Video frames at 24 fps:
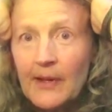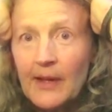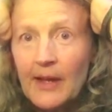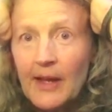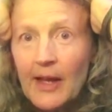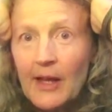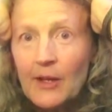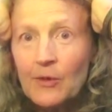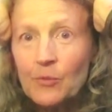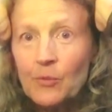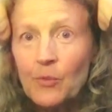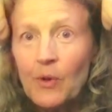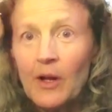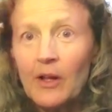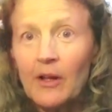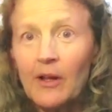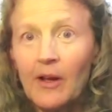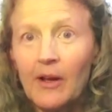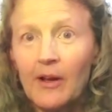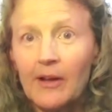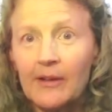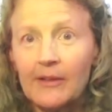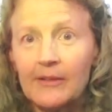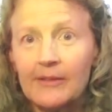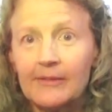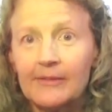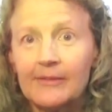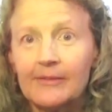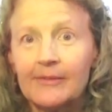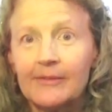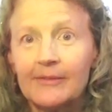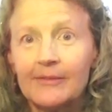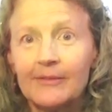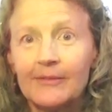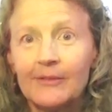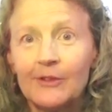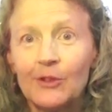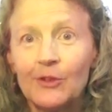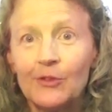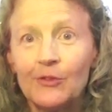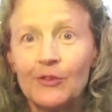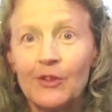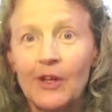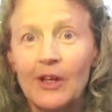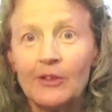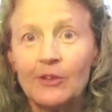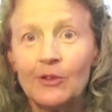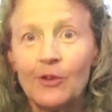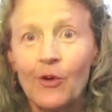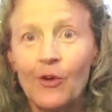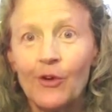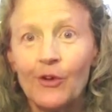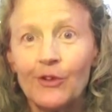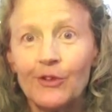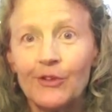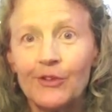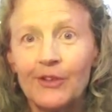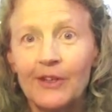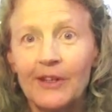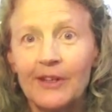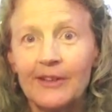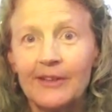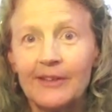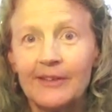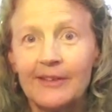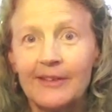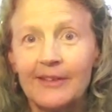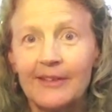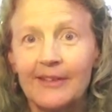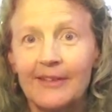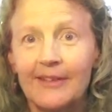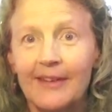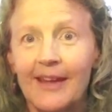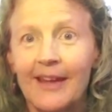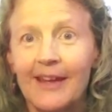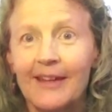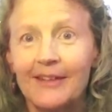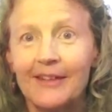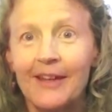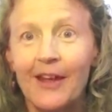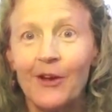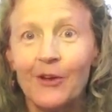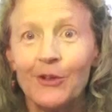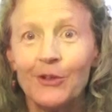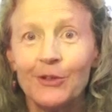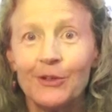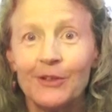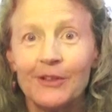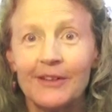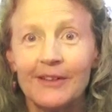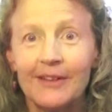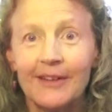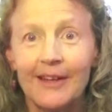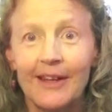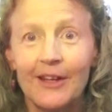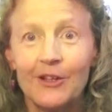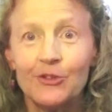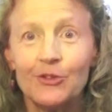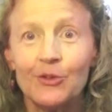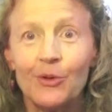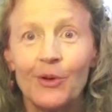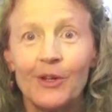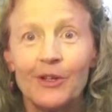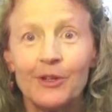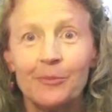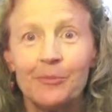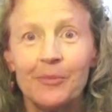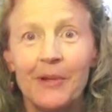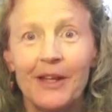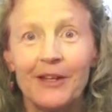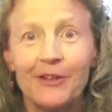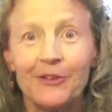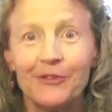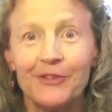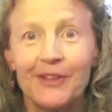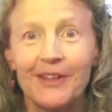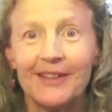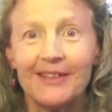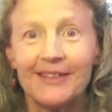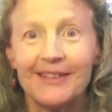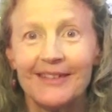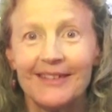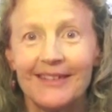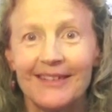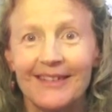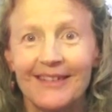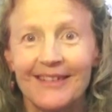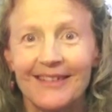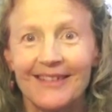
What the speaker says: And voila, you've done cortices. And now you can enjoy the benefits.